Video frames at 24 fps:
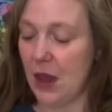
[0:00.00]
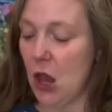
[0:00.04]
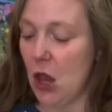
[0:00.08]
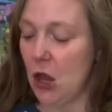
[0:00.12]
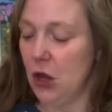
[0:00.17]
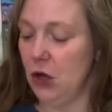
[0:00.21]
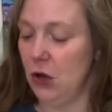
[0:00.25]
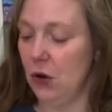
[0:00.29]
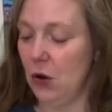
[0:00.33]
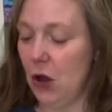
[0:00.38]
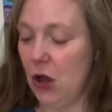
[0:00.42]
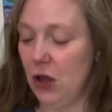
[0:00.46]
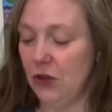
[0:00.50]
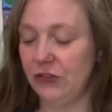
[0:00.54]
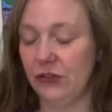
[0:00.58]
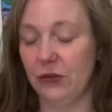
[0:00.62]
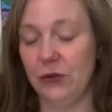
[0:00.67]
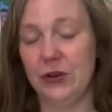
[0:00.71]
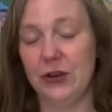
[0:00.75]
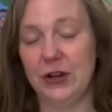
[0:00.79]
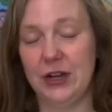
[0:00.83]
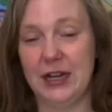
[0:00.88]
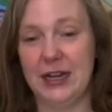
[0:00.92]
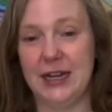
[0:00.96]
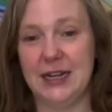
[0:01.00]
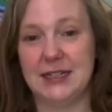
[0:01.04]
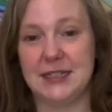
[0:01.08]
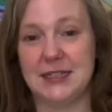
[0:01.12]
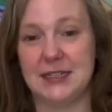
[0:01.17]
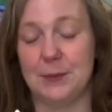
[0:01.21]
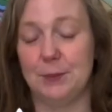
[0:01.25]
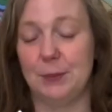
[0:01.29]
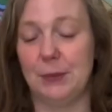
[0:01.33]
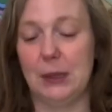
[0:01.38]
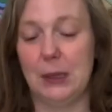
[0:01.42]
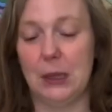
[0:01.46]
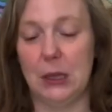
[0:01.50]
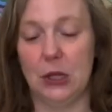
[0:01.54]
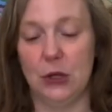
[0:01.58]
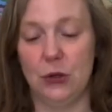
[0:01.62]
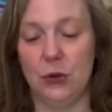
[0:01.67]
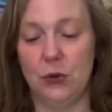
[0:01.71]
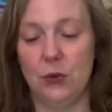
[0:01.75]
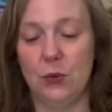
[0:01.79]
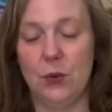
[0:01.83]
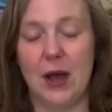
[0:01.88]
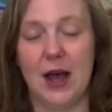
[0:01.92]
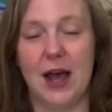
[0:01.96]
You're also going to need some glue.